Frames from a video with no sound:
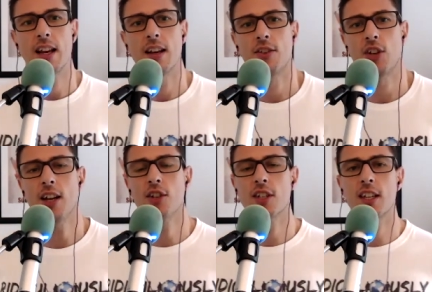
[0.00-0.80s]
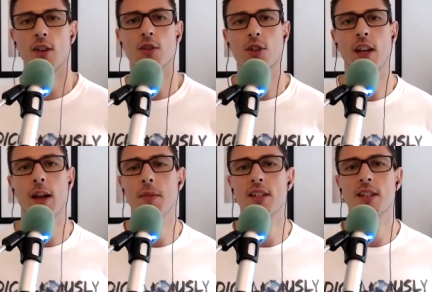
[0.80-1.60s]
challenges can also
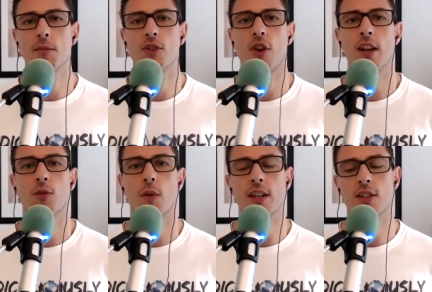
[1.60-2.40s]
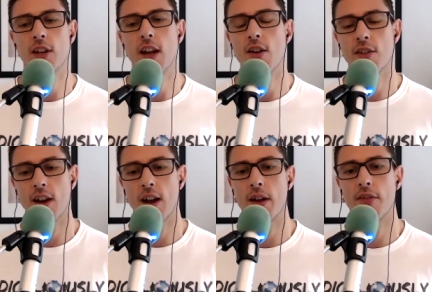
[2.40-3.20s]
come in some strange ways. So Gareth and
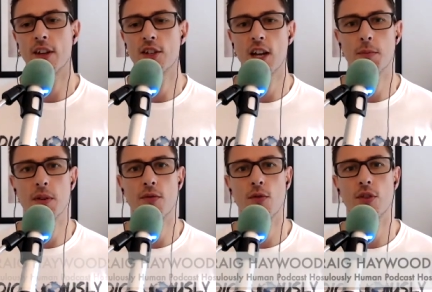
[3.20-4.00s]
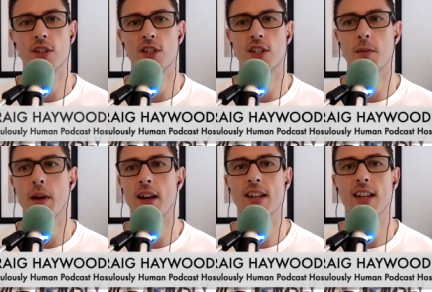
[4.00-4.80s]
I were having a chat before this just
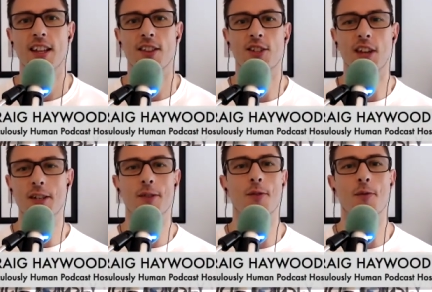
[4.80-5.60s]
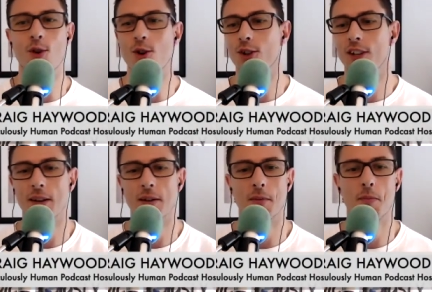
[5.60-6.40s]
about the state of the world
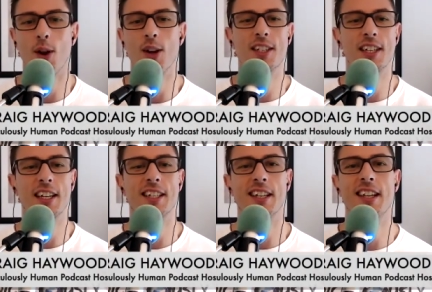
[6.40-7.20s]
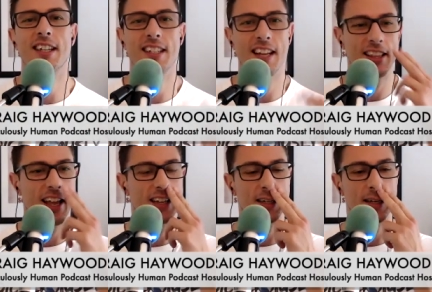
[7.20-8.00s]
and some politics and things like
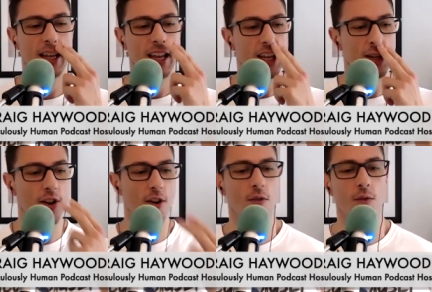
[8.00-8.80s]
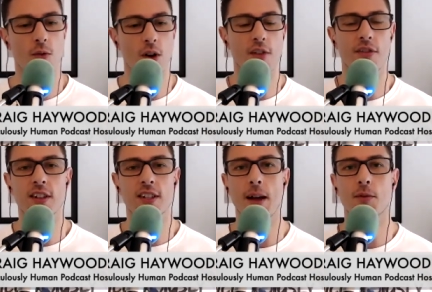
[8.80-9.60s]
that. And you know,
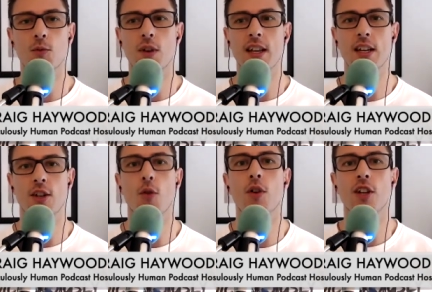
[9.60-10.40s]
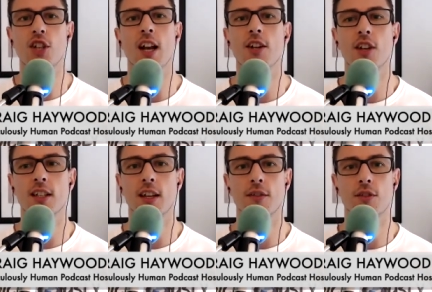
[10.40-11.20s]
oftentimes we don't want to challenge
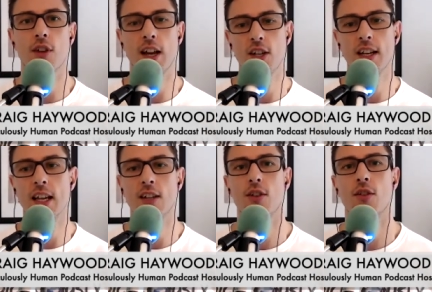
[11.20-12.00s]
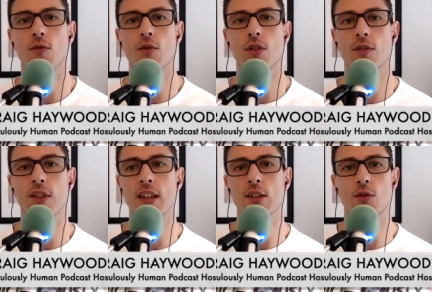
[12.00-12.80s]
ourselves to actually get to the root of
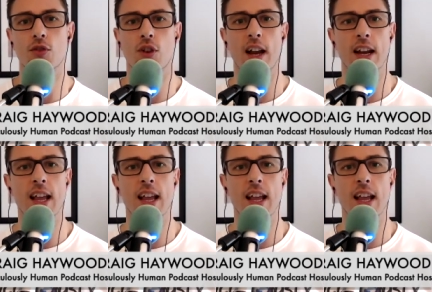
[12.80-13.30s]
things or try and